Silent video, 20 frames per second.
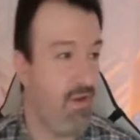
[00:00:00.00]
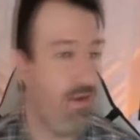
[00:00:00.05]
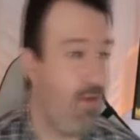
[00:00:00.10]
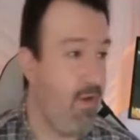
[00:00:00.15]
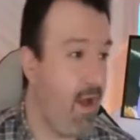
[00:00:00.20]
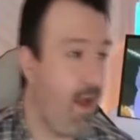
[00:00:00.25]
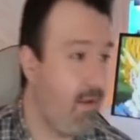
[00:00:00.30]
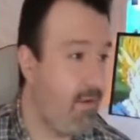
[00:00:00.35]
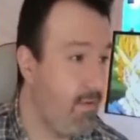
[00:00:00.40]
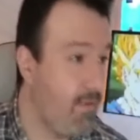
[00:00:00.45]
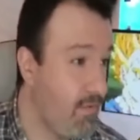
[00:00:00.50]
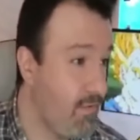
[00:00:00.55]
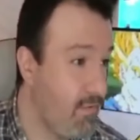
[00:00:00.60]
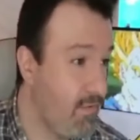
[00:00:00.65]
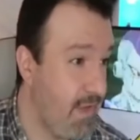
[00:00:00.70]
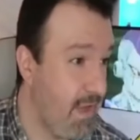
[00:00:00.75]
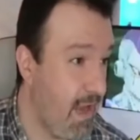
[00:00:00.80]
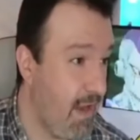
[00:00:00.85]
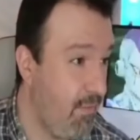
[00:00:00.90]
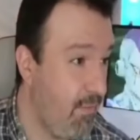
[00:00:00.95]
So, I don't
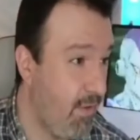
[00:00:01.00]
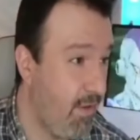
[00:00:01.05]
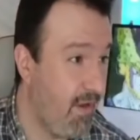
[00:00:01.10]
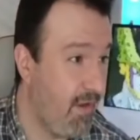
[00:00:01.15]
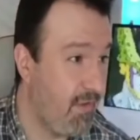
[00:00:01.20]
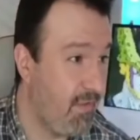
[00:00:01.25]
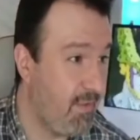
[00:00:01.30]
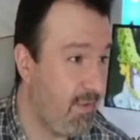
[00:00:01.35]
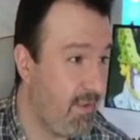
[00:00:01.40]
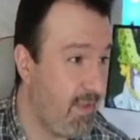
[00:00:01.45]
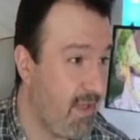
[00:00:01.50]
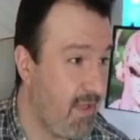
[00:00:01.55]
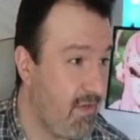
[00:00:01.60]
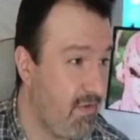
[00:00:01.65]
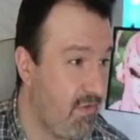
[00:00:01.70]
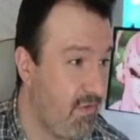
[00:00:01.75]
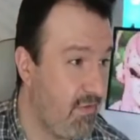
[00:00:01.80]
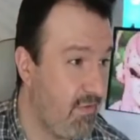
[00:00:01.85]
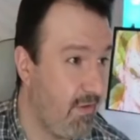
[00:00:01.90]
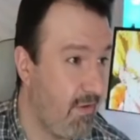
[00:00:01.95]
know who that was, but
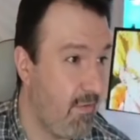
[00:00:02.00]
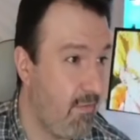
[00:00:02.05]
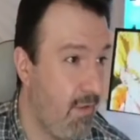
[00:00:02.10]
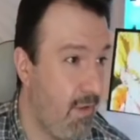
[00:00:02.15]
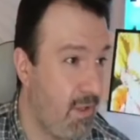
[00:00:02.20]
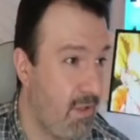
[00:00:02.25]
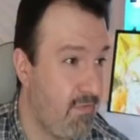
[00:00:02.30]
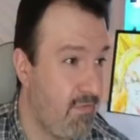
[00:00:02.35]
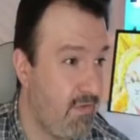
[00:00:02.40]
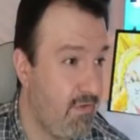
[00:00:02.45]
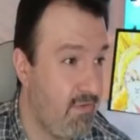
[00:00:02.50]
thank you so very much.